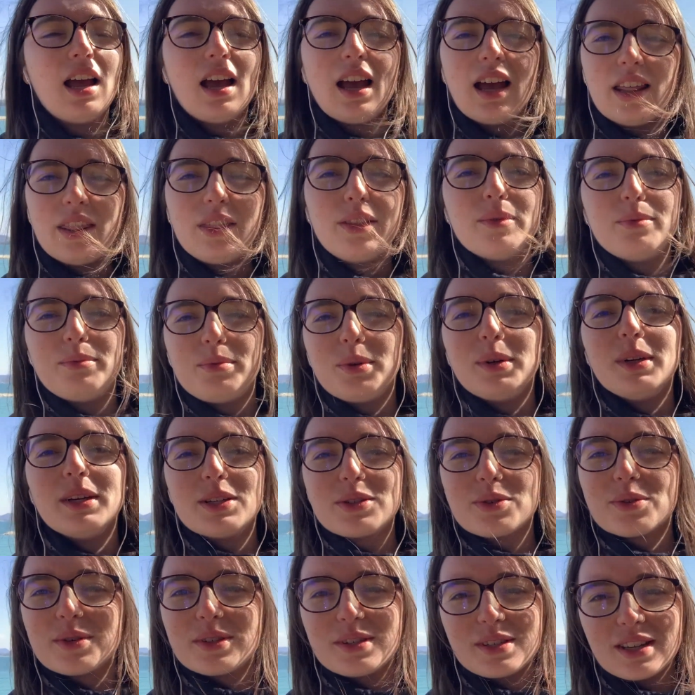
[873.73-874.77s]
And the bridge
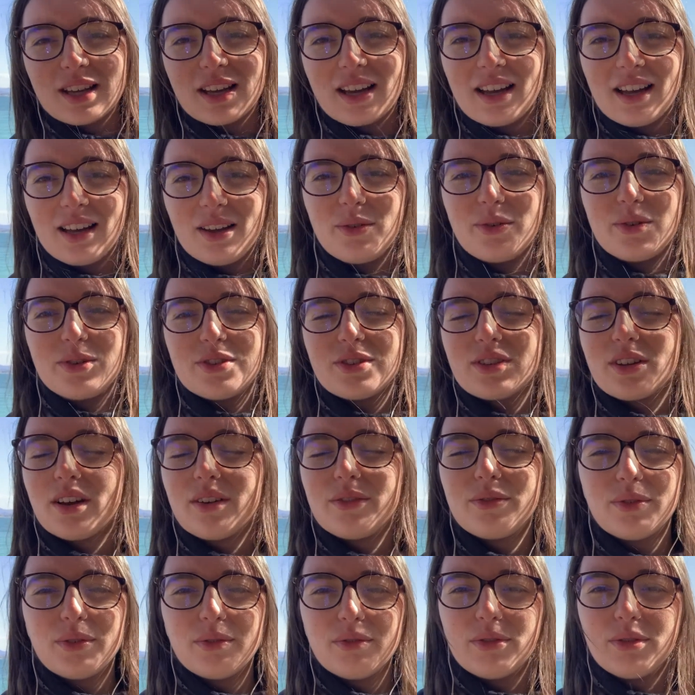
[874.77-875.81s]
was it was tough
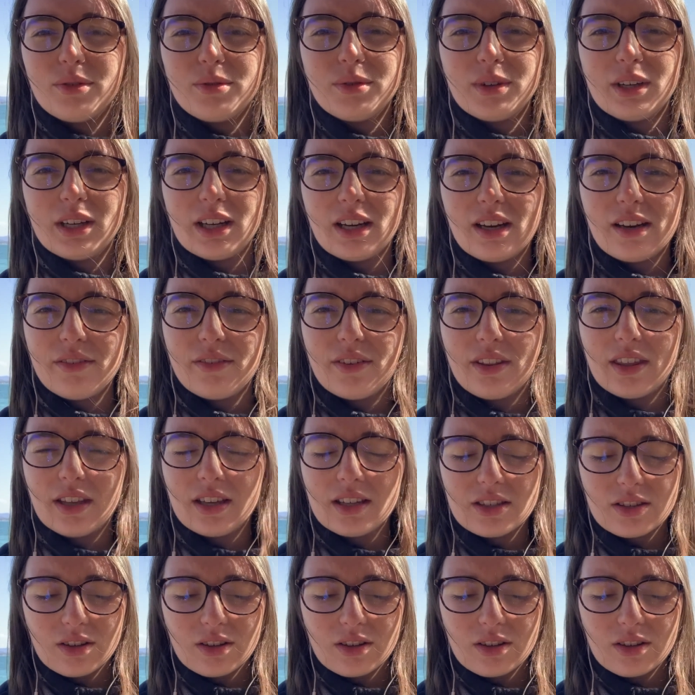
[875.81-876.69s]
with the wind and everything.